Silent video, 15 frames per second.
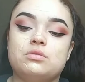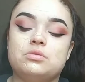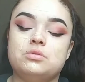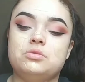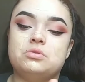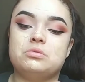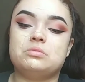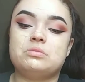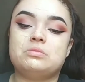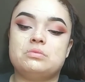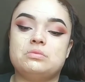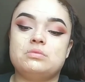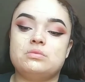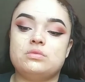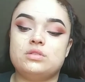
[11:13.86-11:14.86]
Ooh,
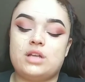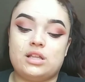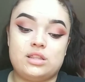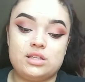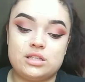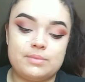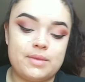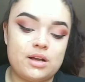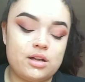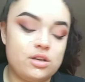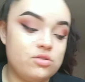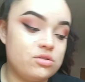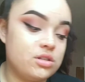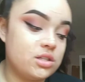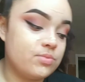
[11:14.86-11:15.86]
not this. I'm not gonna
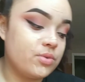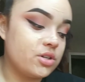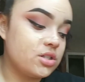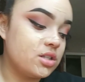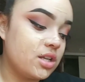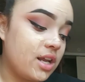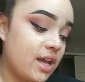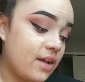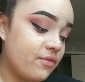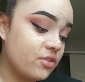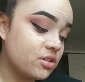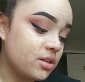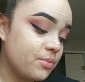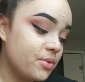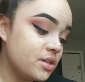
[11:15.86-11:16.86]
use this brush today. For
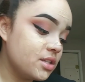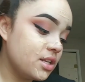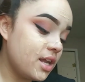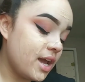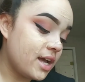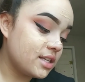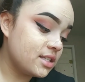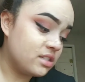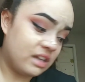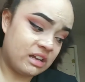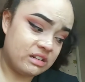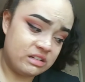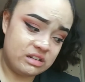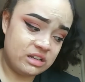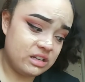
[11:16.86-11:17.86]
some reason it has
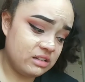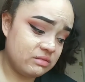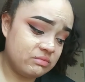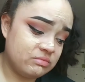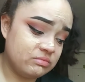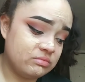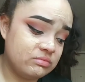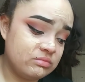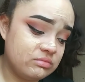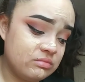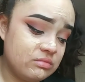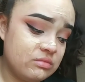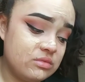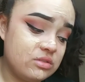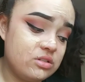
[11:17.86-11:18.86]
sand in it.
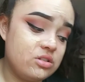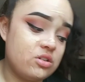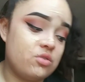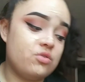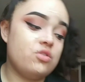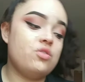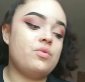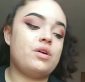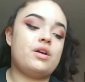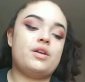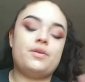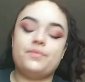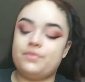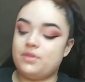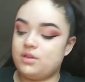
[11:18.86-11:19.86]
Don't know
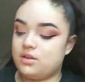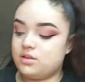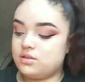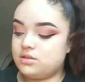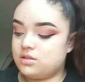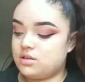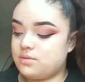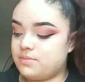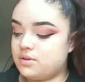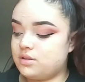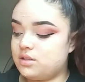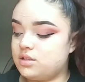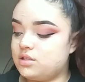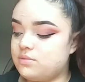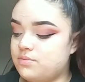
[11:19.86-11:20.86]
why. Let's about
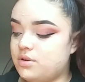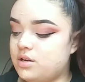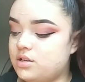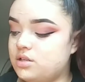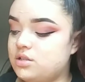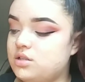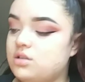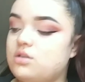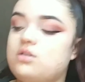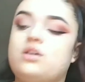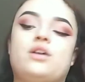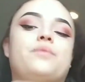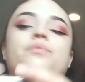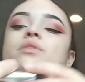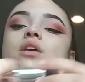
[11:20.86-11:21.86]
this brush.
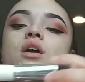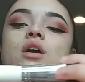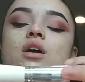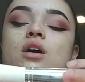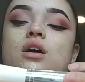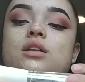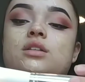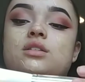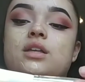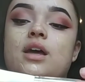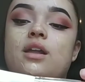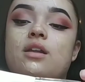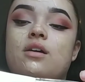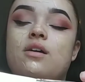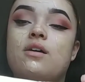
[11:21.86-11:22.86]
Okay.
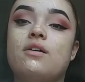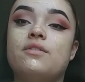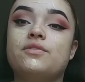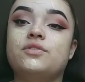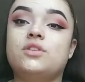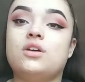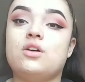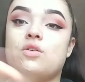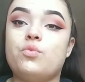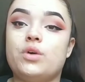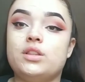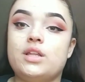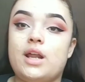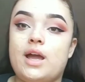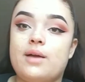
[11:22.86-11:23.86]
Instead of the
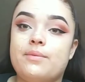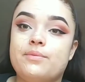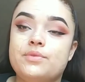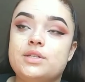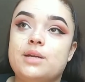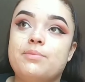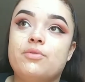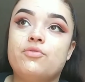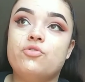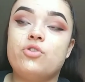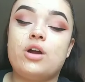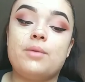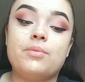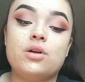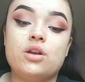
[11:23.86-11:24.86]
one that I have said before,
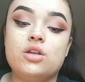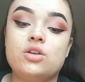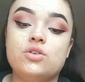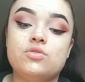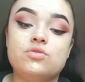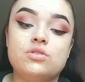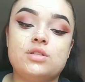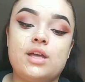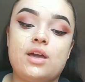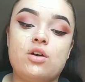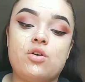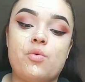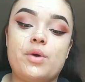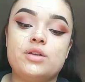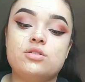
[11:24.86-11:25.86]
I'm gonna use the
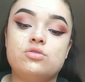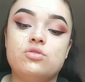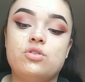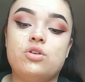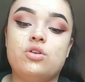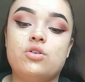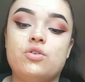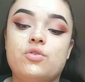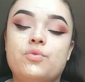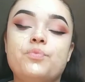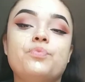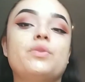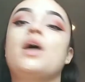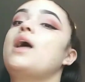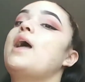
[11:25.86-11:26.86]
AOA Studio
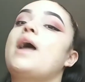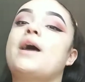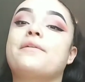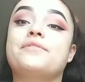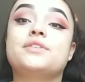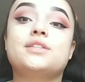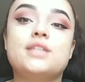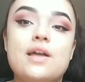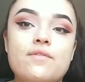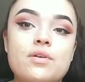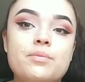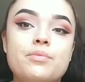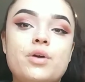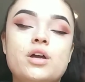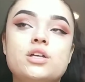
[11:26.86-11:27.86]

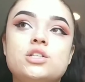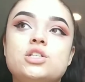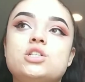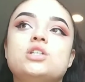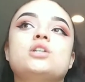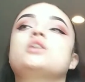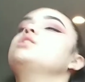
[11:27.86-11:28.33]
F7 brush,